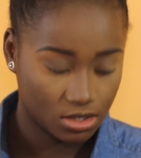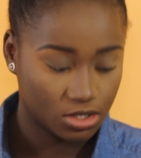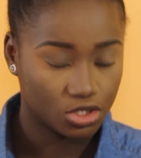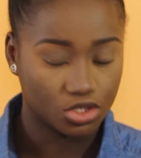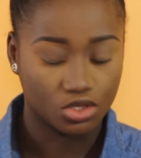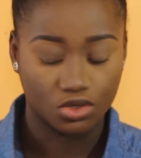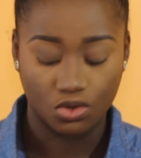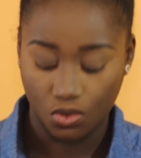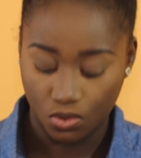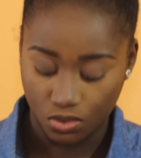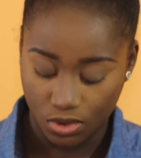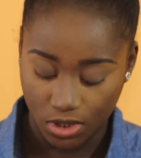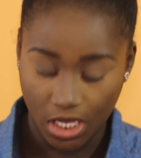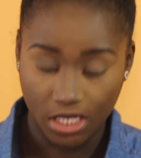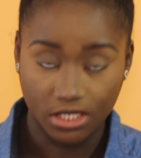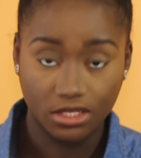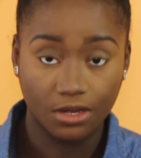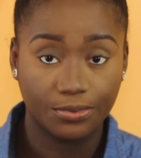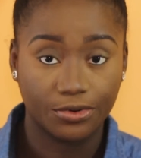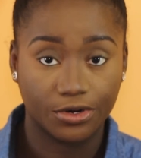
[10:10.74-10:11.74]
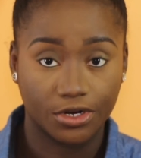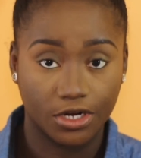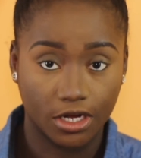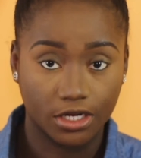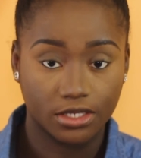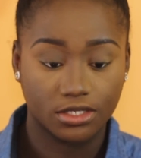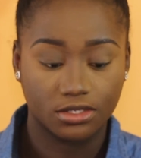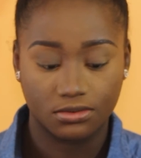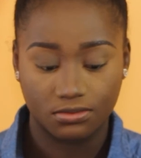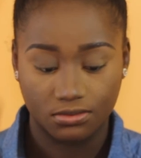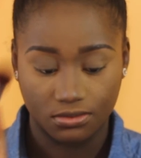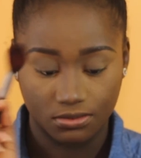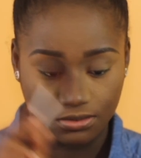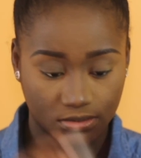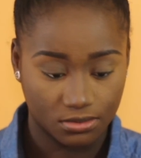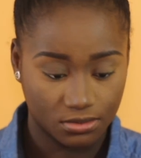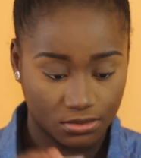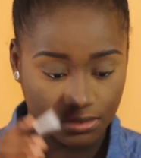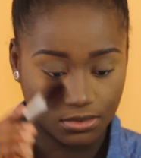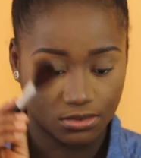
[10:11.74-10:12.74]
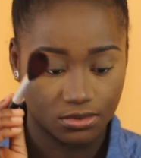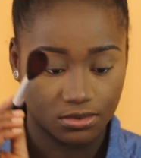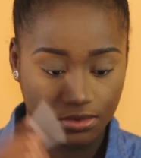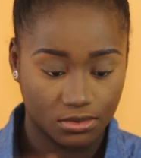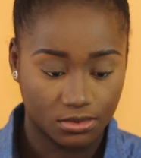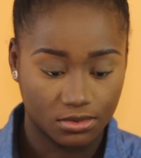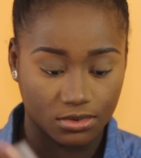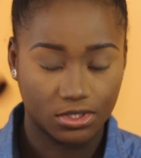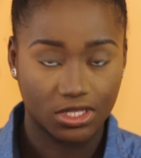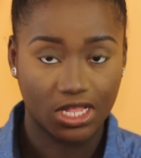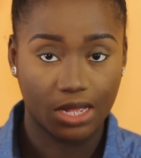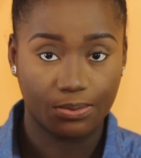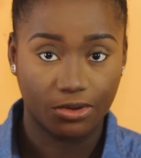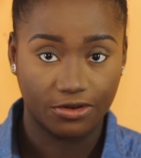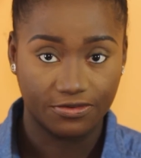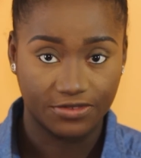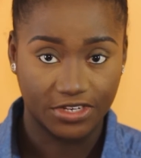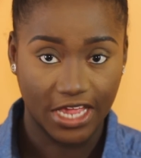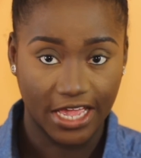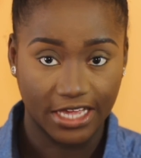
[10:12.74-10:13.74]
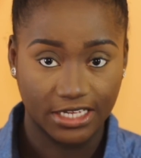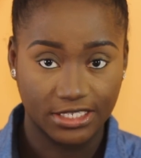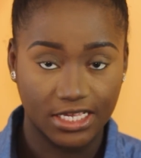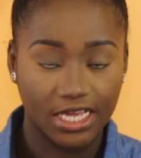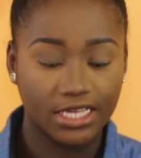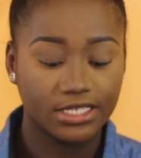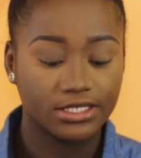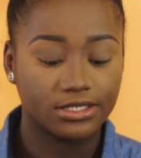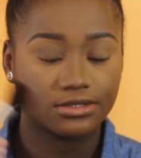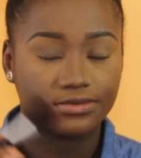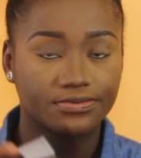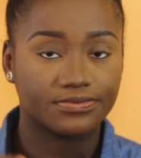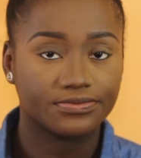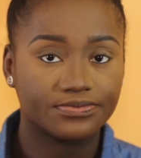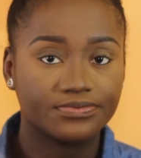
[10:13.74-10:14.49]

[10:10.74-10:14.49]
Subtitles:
so take the product, tap off the excess.